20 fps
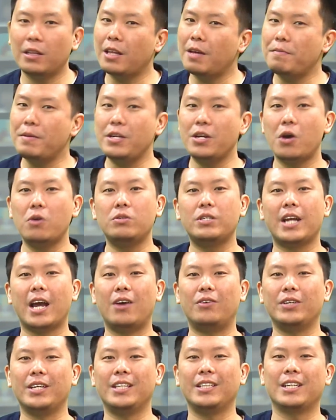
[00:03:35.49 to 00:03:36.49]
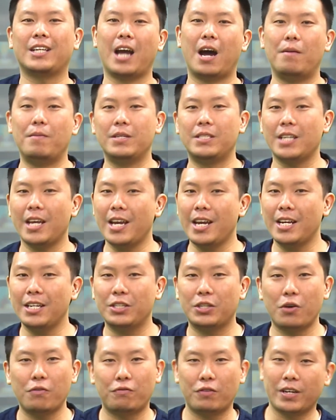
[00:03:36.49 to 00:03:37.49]
Let me know down in the comments,
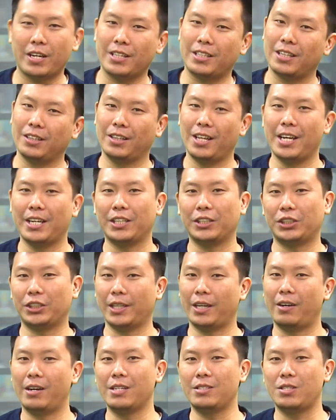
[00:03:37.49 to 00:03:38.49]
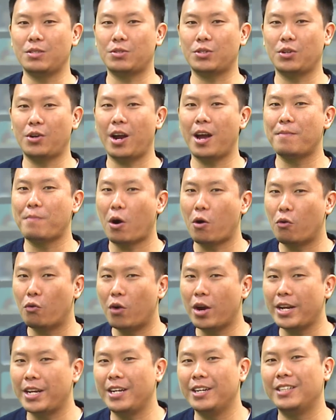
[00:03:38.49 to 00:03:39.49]
and don't forget to like, share, and subscribe
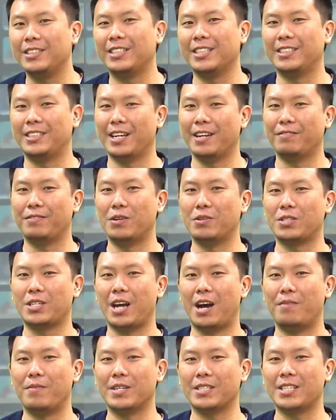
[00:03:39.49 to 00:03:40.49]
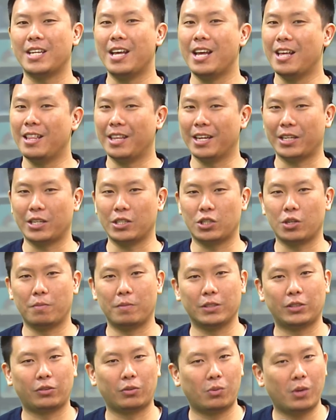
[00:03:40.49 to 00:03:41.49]
right here to Dave Knows Comics. Thank you so
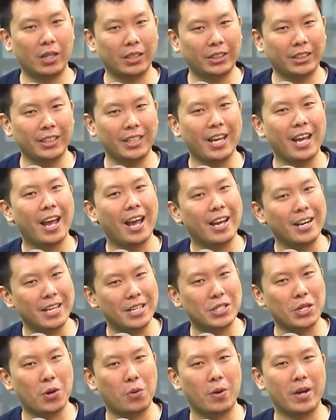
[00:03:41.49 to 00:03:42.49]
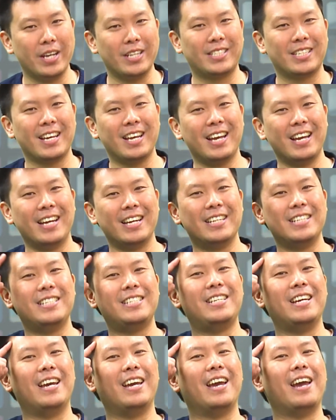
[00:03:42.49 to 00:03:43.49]
much for watching, and as always,
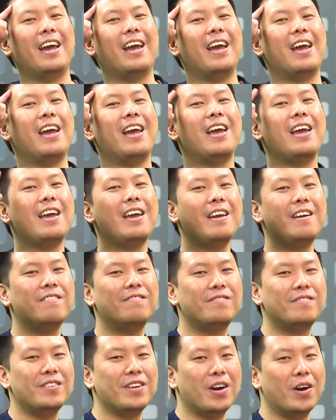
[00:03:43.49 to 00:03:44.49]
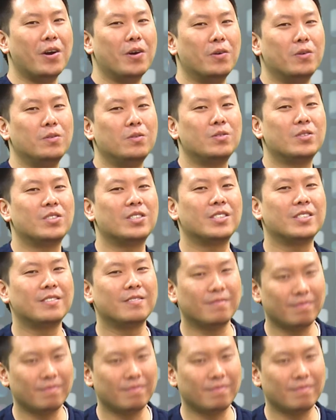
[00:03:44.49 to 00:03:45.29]
Dave knows.